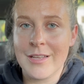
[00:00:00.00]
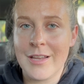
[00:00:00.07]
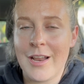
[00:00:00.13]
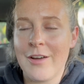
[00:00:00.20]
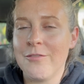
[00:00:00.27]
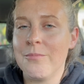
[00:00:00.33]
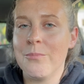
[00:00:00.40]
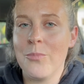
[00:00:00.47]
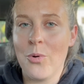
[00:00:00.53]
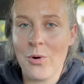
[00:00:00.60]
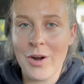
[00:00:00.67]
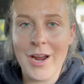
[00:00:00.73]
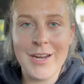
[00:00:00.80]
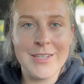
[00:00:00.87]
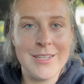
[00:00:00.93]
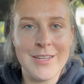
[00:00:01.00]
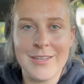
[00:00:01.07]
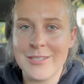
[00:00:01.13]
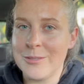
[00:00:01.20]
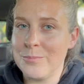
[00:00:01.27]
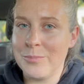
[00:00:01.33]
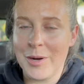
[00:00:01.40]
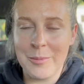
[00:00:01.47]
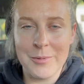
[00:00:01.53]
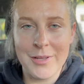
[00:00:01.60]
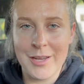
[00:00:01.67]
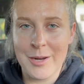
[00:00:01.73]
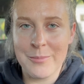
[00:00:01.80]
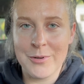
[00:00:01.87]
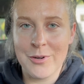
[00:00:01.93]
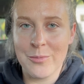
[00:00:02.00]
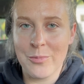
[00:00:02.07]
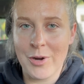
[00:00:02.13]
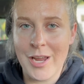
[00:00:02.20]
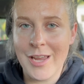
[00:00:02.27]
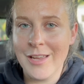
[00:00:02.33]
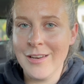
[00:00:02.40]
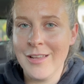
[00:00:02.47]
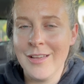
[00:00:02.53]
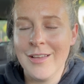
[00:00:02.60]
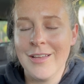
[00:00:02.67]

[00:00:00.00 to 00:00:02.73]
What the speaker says: and have more ideas bubbling up in your brain